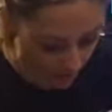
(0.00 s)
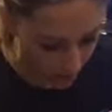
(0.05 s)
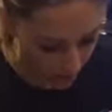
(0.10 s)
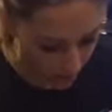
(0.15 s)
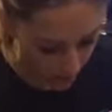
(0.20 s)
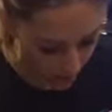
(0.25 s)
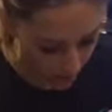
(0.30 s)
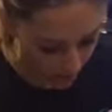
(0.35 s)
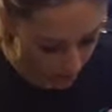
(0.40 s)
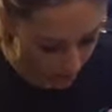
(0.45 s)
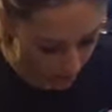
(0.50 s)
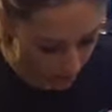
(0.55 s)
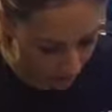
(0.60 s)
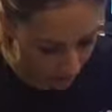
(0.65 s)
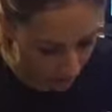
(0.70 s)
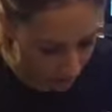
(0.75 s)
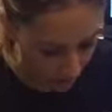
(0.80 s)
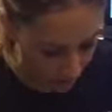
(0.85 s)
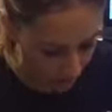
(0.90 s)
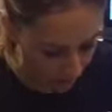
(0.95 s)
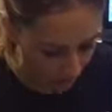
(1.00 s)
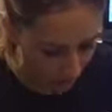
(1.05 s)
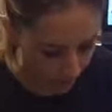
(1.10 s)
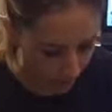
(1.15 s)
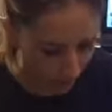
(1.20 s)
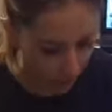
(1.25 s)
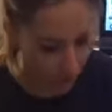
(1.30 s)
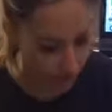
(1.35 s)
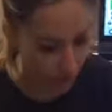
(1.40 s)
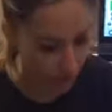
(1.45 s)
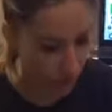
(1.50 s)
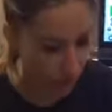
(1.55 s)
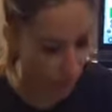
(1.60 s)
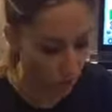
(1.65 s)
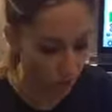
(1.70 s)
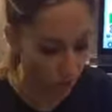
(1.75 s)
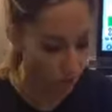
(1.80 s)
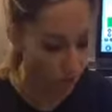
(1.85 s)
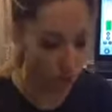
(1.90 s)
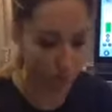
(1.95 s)
and it's just
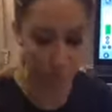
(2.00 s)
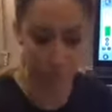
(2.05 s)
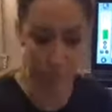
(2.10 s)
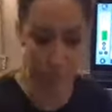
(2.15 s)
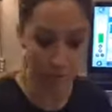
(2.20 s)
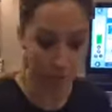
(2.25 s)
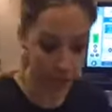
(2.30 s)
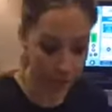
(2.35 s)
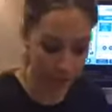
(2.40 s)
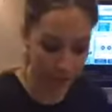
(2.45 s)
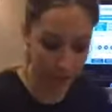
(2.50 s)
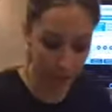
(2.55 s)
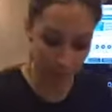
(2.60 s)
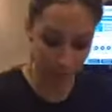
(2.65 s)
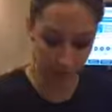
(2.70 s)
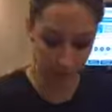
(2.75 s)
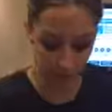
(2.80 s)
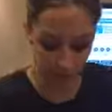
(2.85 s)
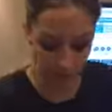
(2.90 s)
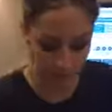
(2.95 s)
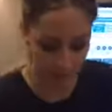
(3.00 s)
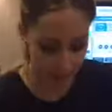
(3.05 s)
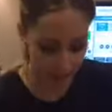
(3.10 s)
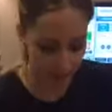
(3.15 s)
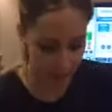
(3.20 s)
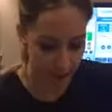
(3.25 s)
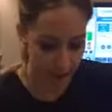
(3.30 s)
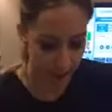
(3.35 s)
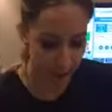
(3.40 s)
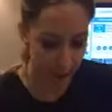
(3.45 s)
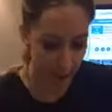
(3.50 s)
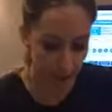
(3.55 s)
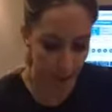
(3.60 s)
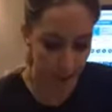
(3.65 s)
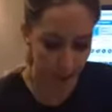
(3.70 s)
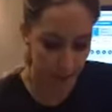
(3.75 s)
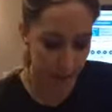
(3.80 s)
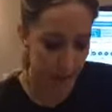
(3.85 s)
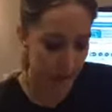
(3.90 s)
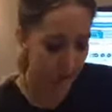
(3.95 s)
overall brightening for the skin,
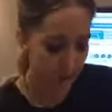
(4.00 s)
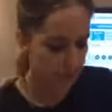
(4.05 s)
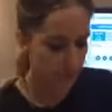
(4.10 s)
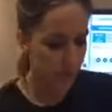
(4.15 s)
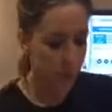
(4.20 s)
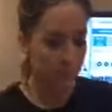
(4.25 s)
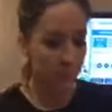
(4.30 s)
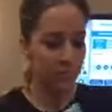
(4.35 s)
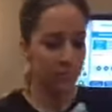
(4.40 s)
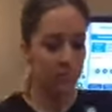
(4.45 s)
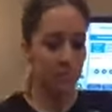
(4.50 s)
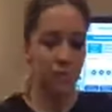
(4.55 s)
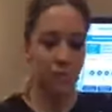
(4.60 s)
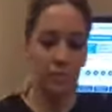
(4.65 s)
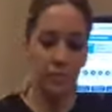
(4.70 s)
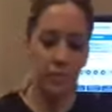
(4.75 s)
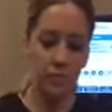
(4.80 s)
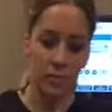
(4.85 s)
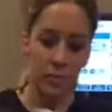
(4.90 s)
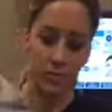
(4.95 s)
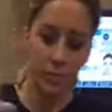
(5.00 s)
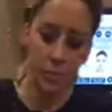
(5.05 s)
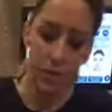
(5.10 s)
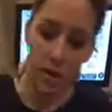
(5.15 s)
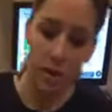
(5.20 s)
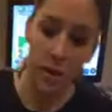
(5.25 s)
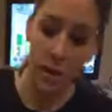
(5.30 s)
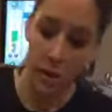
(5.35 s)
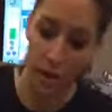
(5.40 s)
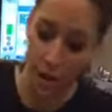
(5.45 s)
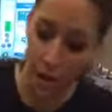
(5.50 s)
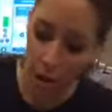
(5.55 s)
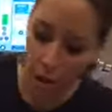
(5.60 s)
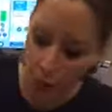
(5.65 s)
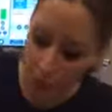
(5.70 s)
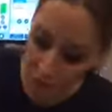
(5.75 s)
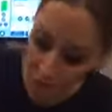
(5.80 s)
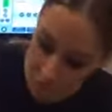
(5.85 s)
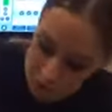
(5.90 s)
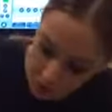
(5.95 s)
and you
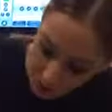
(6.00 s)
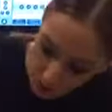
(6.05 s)
do